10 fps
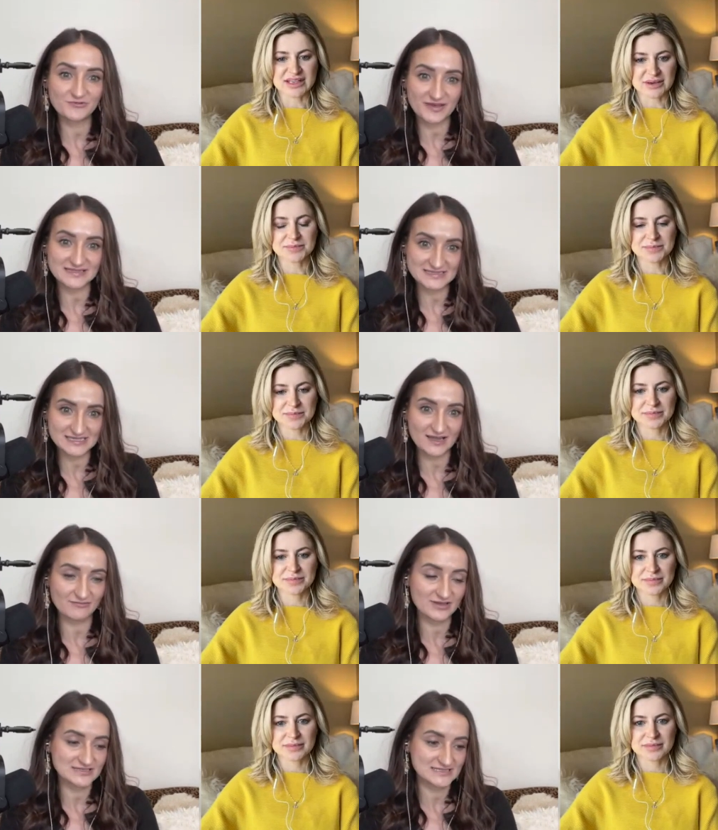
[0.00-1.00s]
Speaker 1: skin. that stuff
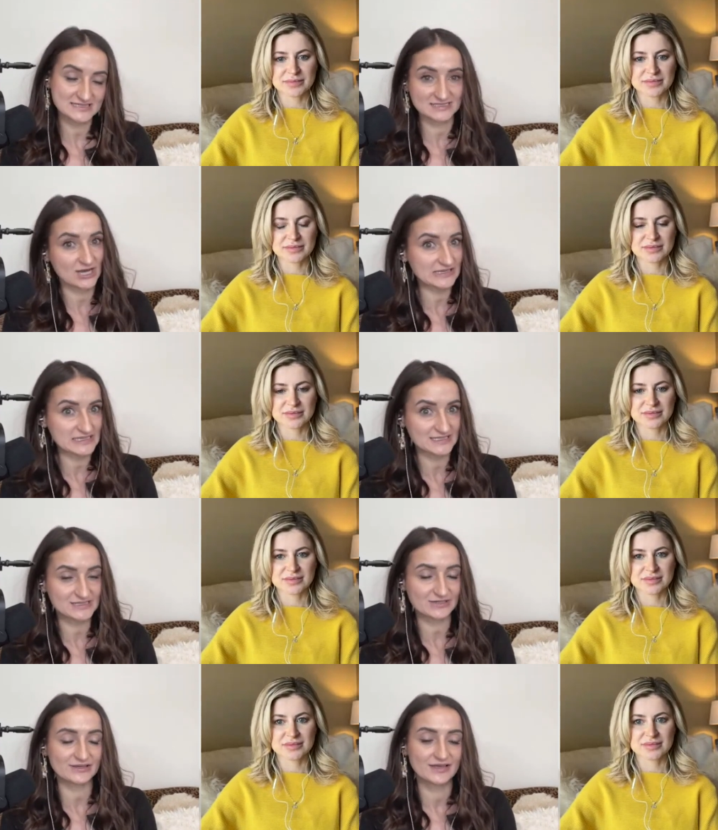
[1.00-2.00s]
because it does not taste
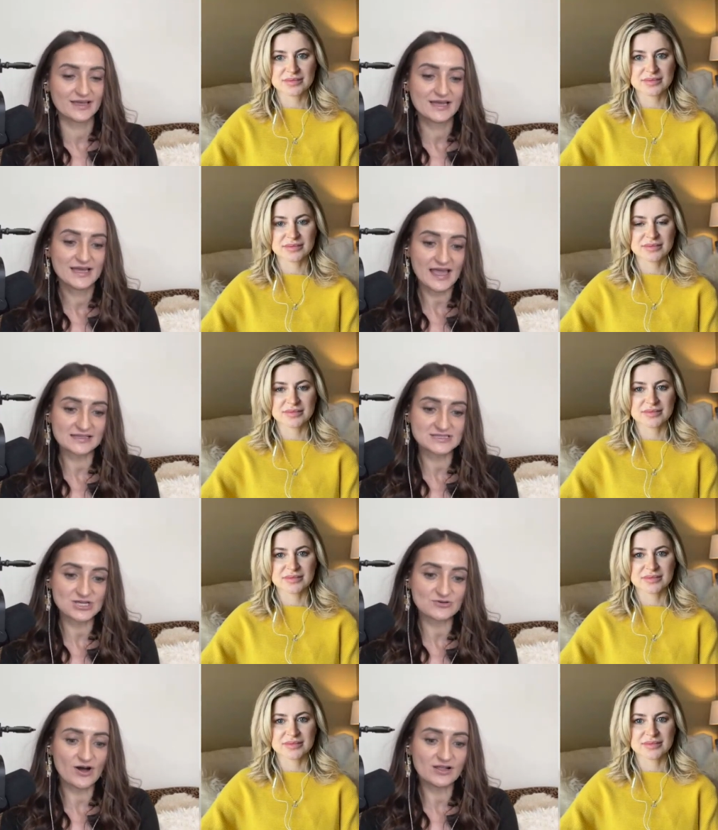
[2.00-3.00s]
good. And
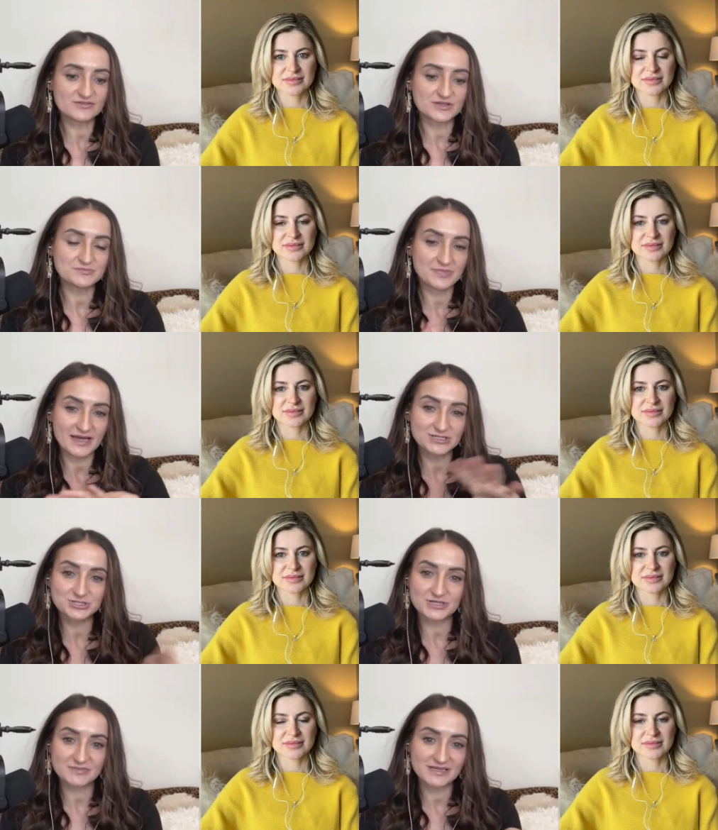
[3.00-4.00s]
so all of the bad
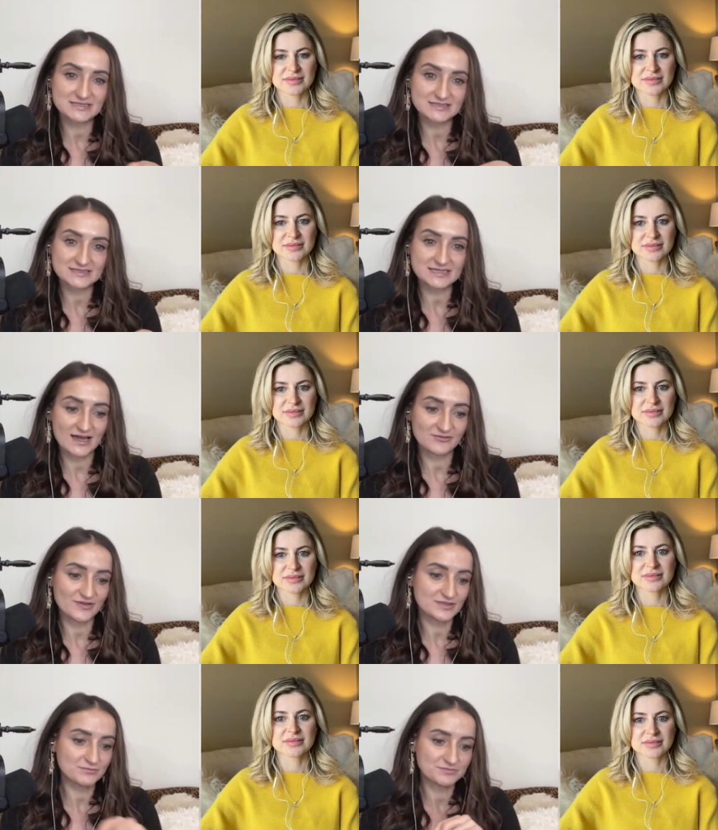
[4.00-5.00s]
trimmings and stuff
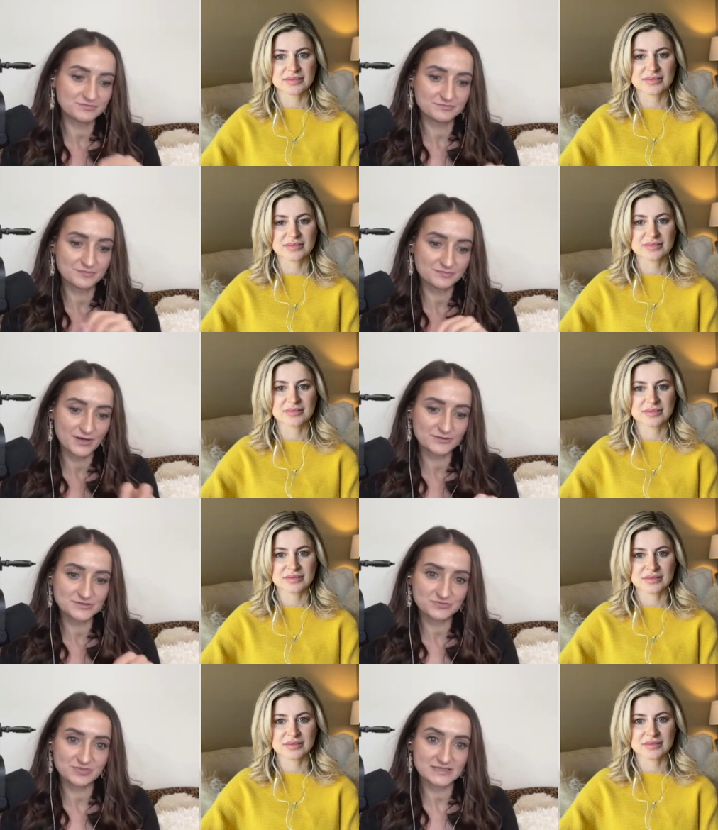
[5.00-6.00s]
and the bones
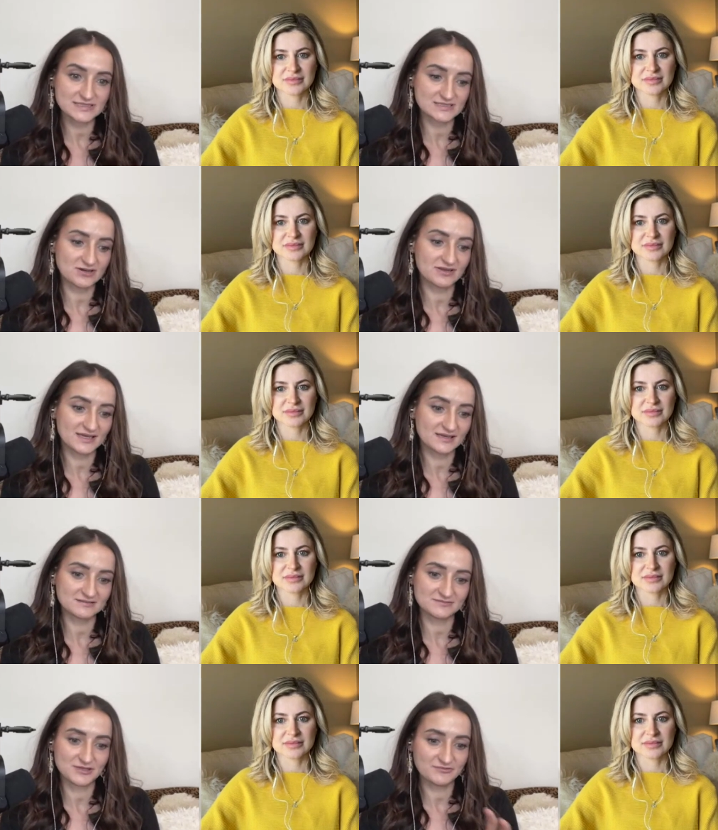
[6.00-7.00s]
with pieces on it,
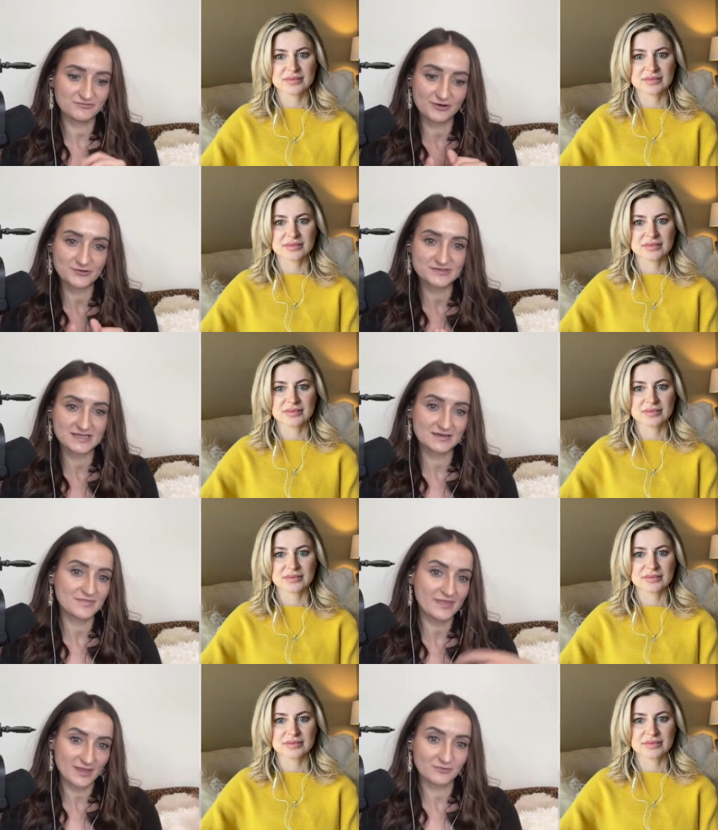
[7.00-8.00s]
we froze them
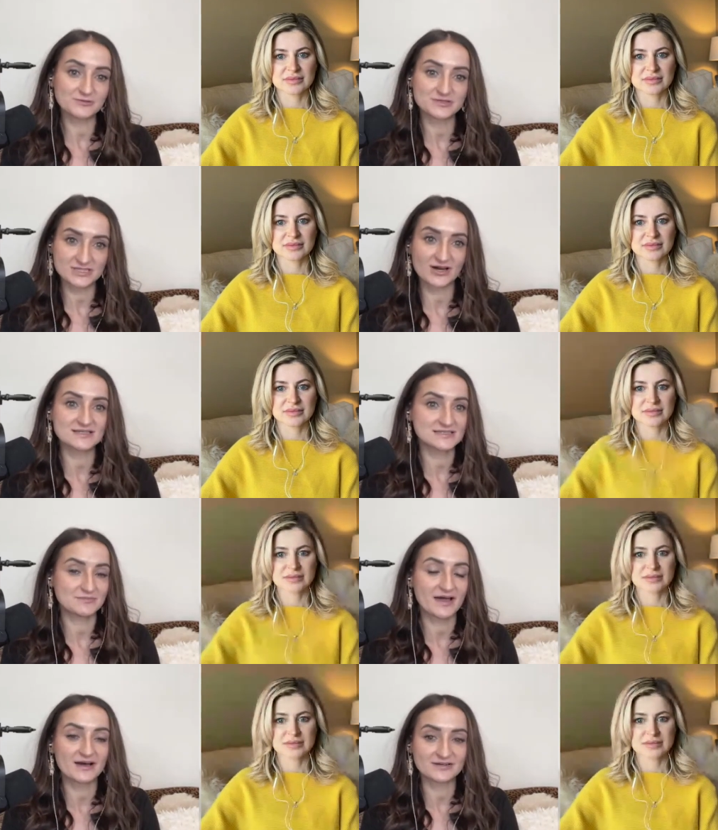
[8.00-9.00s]
and then we would toss them
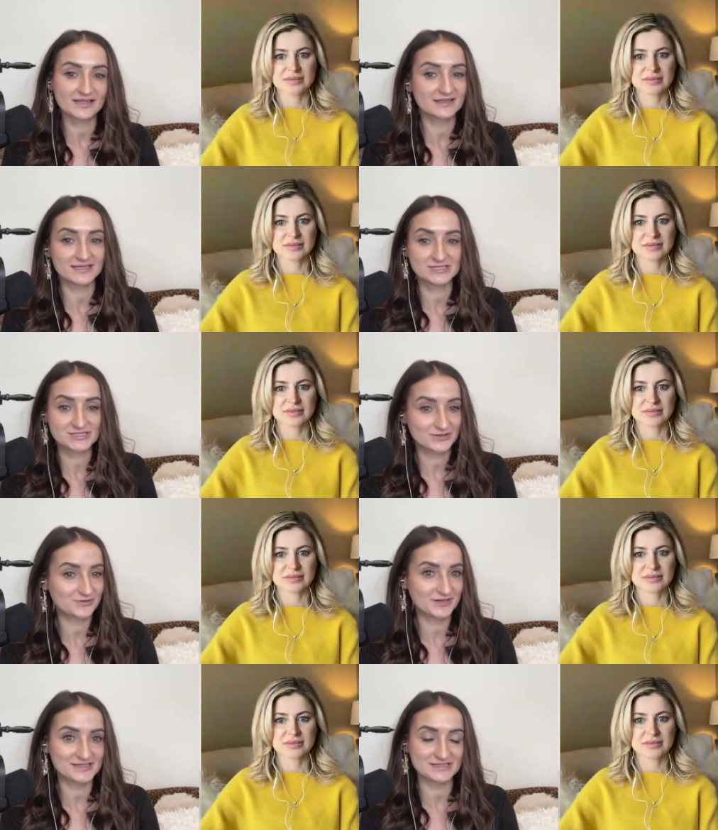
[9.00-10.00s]
out and they just go
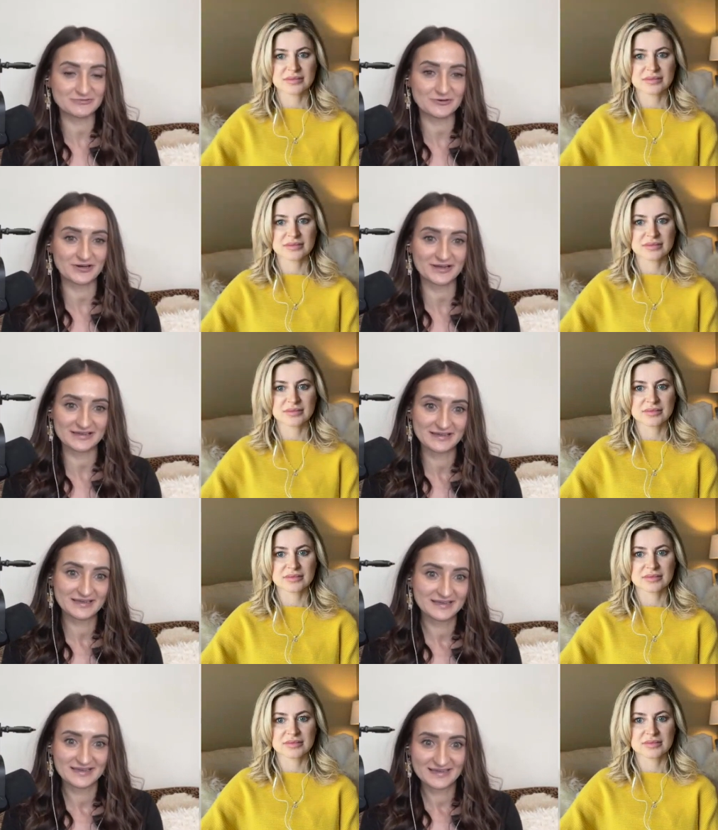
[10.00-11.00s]
crazy for it.
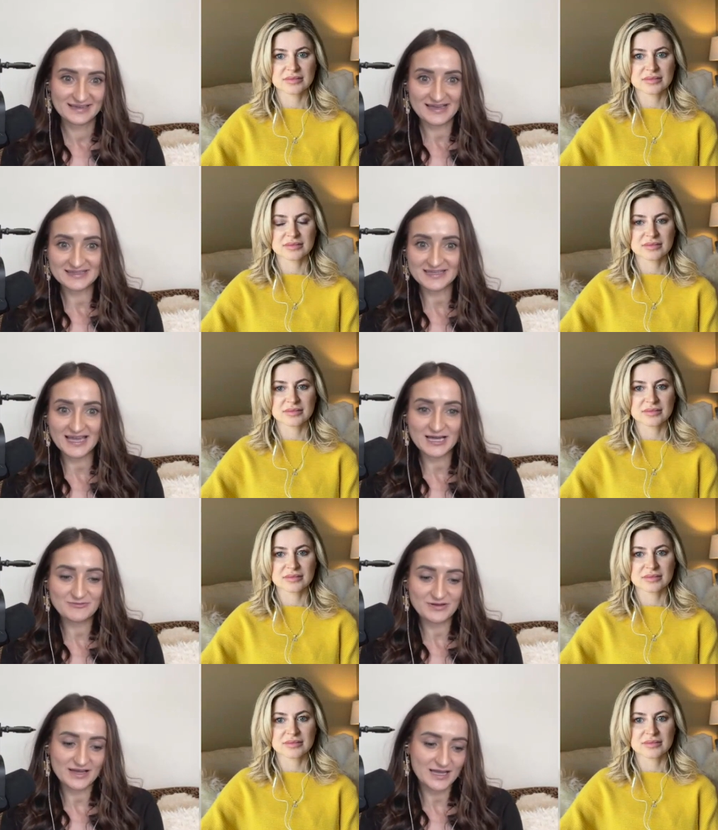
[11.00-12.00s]
And then they have
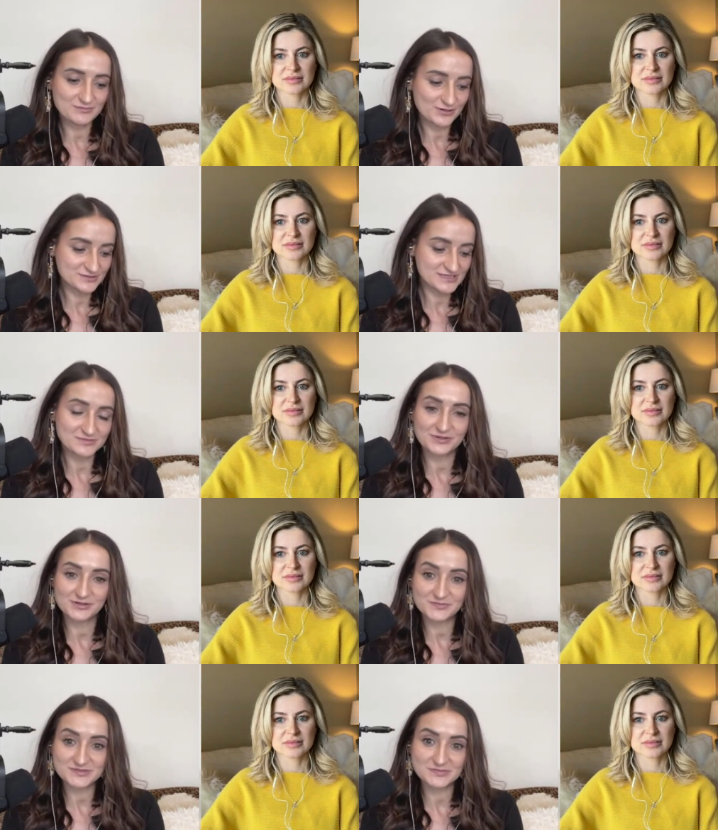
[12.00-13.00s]
uh, high protein
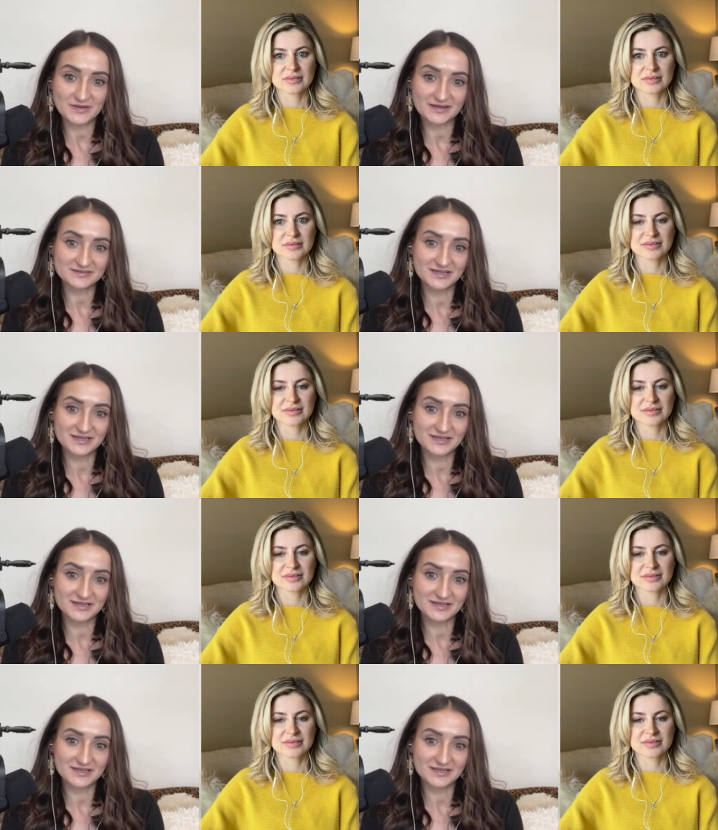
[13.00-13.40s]
poops, but